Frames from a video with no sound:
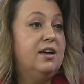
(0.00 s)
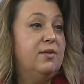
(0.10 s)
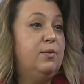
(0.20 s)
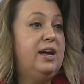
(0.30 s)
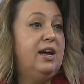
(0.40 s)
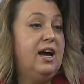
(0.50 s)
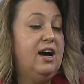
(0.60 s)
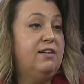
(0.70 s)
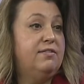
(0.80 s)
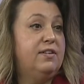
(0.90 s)
We
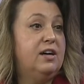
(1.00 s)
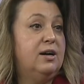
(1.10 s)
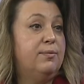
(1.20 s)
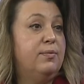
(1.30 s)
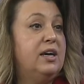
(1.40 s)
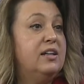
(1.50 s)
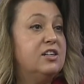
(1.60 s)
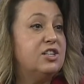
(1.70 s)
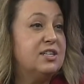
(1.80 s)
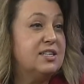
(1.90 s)
have
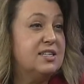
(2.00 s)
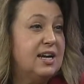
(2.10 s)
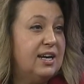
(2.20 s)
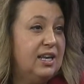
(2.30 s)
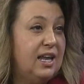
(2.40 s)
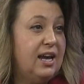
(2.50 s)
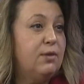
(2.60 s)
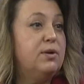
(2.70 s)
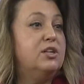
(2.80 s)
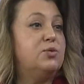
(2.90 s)
English as a second
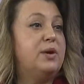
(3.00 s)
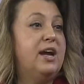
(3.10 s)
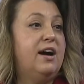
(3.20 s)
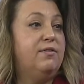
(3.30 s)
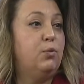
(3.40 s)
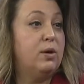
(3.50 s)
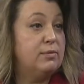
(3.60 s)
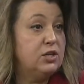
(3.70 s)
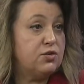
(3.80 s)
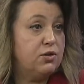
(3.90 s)
language. We have
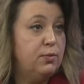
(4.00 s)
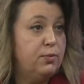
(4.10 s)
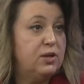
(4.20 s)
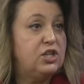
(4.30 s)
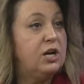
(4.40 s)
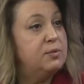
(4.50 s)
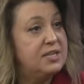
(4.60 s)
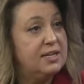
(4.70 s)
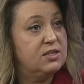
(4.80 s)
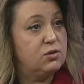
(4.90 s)
women's group, which helps
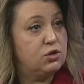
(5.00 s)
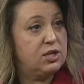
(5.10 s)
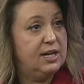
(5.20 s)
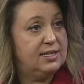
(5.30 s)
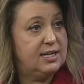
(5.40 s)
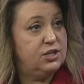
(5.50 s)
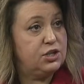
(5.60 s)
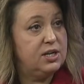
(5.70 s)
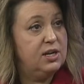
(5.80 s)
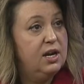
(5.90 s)
end
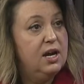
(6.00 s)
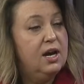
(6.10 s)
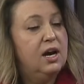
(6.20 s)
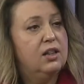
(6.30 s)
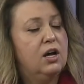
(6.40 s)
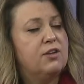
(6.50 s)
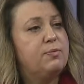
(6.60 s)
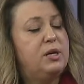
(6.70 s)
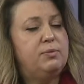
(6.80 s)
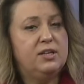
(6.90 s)
socialization. Mm-hmm. A lot of
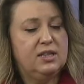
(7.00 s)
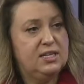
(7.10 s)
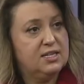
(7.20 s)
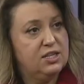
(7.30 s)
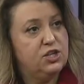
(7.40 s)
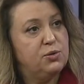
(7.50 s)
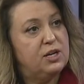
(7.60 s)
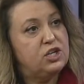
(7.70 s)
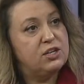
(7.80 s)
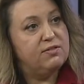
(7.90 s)
people in this
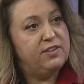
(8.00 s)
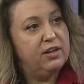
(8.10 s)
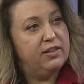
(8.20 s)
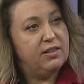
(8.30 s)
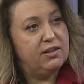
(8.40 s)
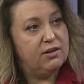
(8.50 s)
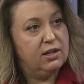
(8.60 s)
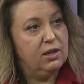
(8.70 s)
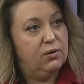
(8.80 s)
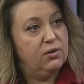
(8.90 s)
situation feel that they're
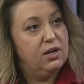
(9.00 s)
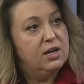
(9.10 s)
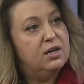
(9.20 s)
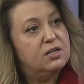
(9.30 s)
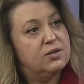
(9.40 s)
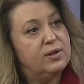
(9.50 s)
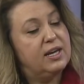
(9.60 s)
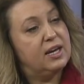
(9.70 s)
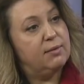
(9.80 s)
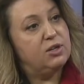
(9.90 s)
alone. So when they
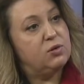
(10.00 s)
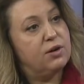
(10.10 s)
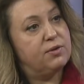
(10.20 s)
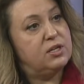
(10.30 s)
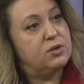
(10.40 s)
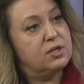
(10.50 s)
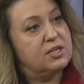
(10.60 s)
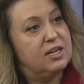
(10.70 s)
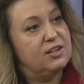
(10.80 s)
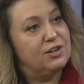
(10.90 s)
come into our resource
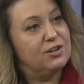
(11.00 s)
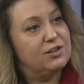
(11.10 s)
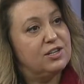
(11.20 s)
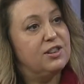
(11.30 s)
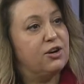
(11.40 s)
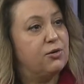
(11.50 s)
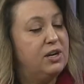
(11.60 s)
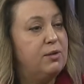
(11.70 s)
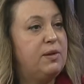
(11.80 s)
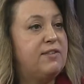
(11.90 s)
centers, they're
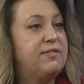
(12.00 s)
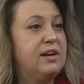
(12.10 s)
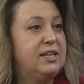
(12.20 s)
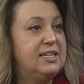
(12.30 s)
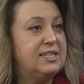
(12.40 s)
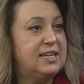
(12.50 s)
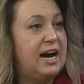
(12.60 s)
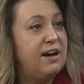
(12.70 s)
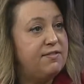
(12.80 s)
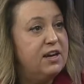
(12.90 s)
greeted by friendly
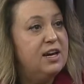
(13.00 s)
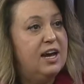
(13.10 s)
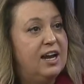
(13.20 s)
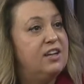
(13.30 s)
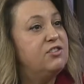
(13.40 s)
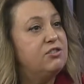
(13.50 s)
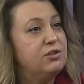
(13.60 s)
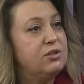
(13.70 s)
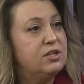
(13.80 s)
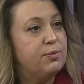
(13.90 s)
staff and
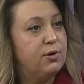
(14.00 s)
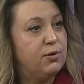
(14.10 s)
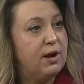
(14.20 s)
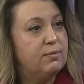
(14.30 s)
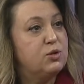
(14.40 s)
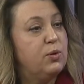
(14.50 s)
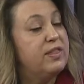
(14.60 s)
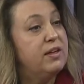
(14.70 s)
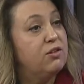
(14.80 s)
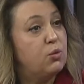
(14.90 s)
introduced to programs
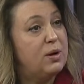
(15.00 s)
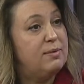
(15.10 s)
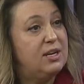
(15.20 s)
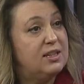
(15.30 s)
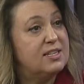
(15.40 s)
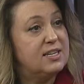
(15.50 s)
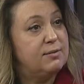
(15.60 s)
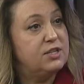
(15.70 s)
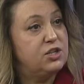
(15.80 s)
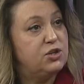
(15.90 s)
with other women in the same
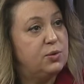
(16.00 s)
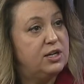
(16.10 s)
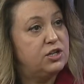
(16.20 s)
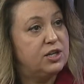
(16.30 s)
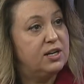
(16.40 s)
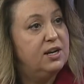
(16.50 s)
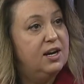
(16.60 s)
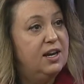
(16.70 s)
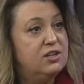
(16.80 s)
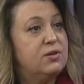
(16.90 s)
situation
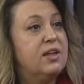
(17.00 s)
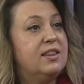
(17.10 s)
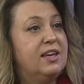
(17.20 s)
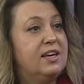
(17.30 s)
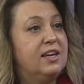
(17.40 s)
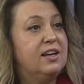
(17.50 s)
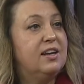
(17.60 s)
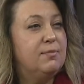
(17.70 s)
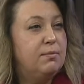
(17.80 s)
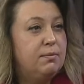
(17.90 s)
so that they can
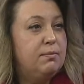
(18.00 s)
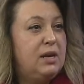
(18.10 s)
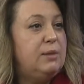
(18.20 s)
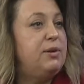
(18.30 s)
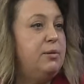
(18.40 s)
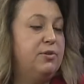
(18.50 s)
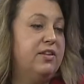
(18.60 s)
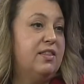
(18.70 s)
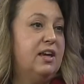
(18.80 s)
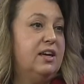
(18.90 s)
meet people
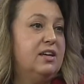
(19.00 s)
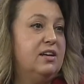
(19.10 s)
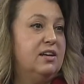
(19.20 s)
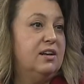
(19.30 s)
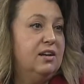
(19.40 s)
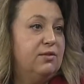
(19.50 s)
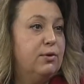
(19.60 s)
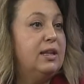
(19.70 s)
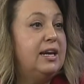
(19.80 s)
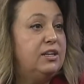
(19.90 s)
that they can
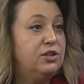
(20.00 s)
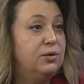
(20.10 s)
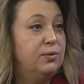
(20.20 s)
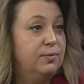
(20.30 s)
relate to.